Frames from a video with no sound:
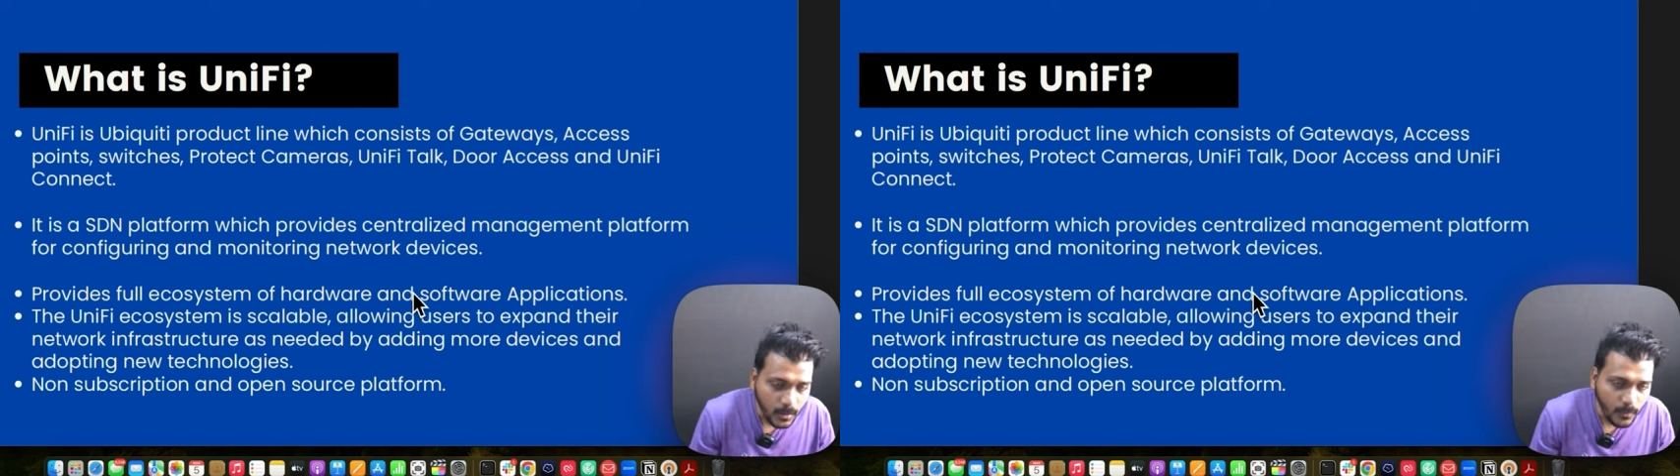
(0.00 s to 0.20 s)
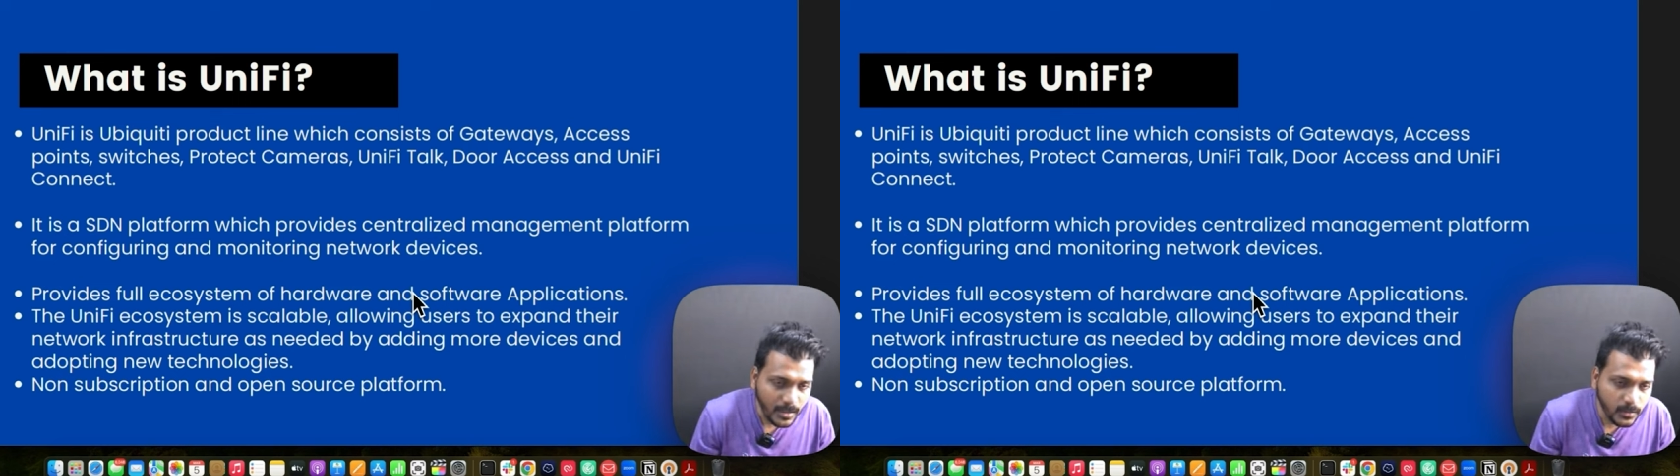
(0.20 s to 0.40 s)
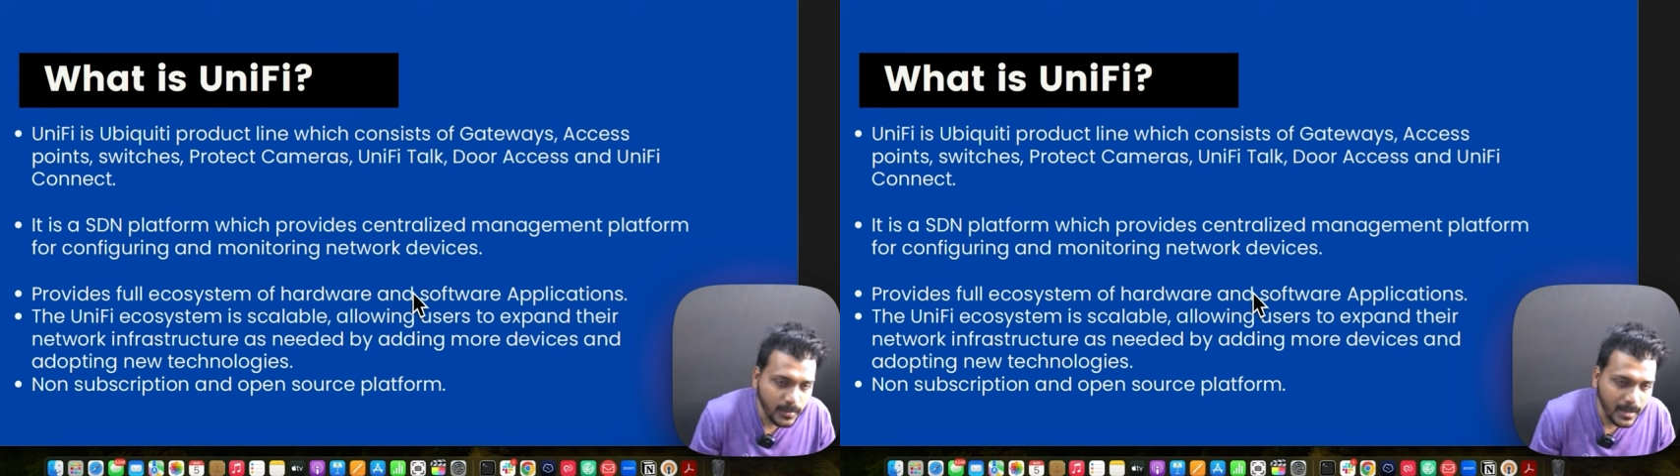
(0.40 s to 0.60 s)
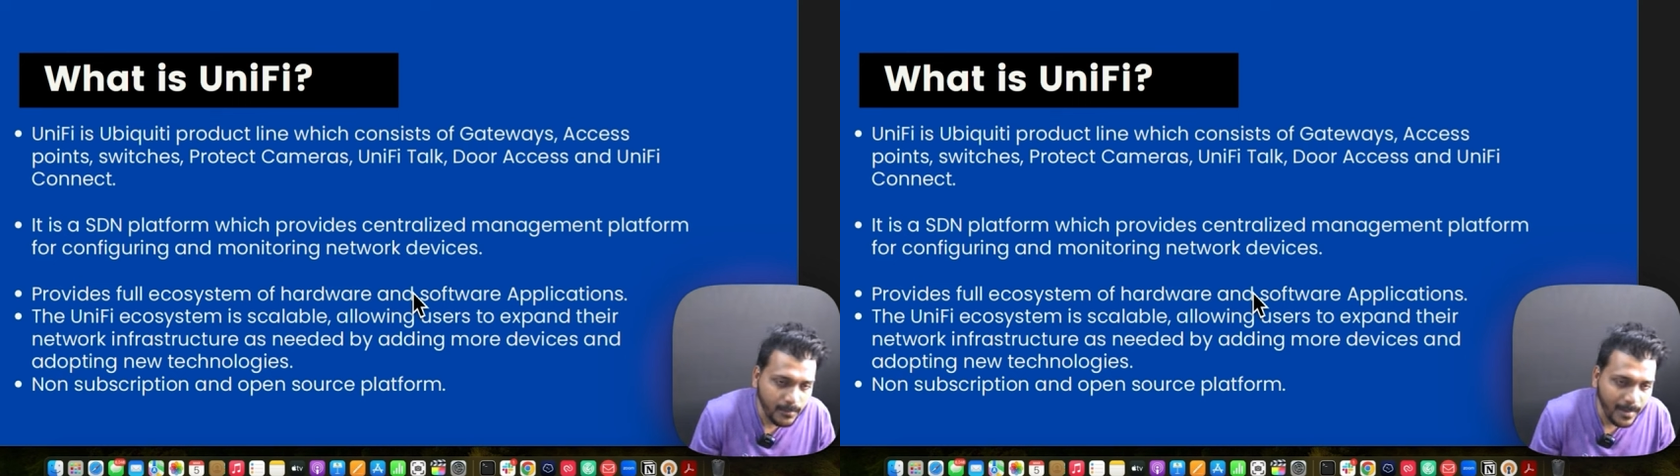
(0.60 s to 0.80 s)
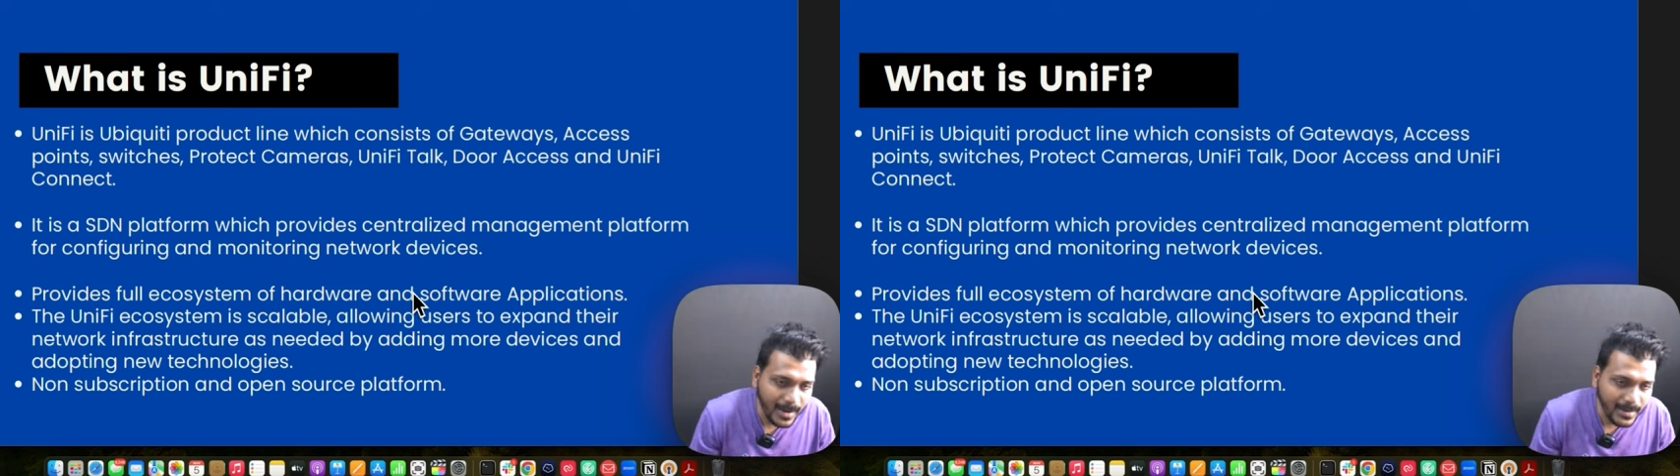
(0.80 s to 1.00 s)
where you
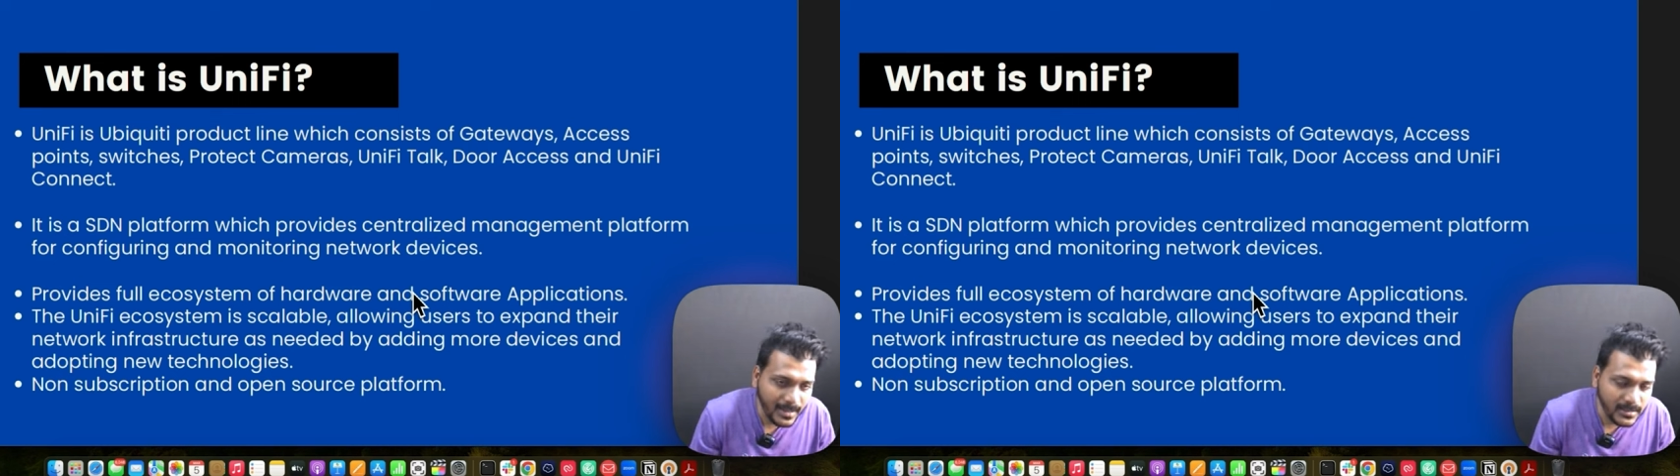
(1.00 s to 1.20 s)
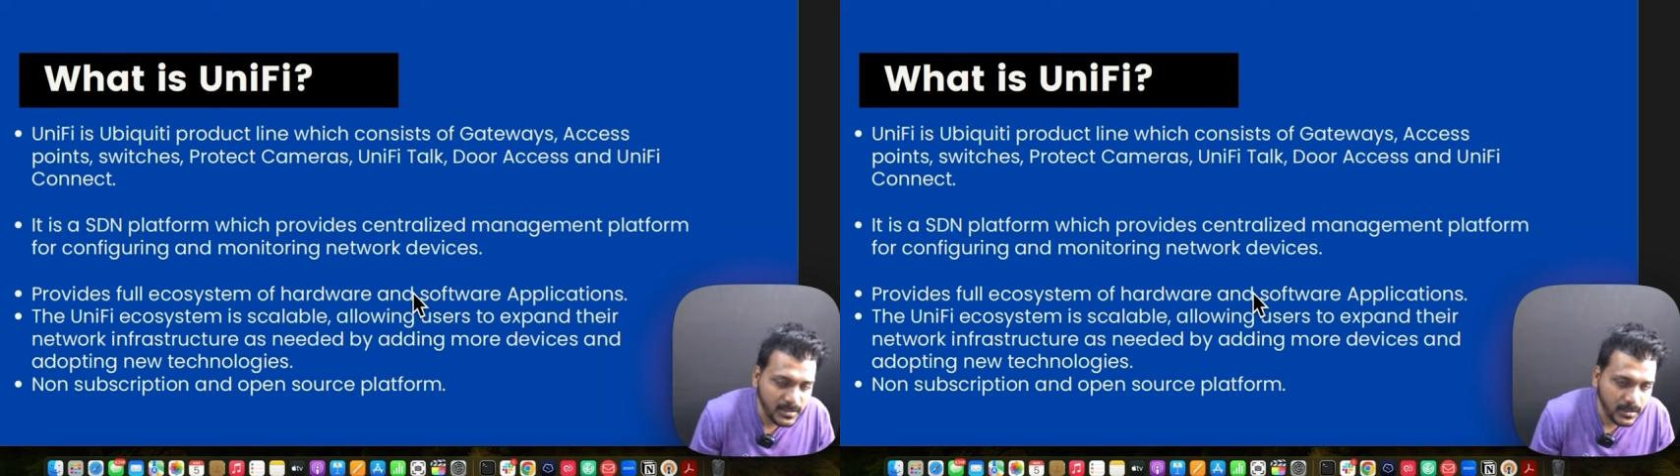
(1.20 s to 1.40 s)
can manage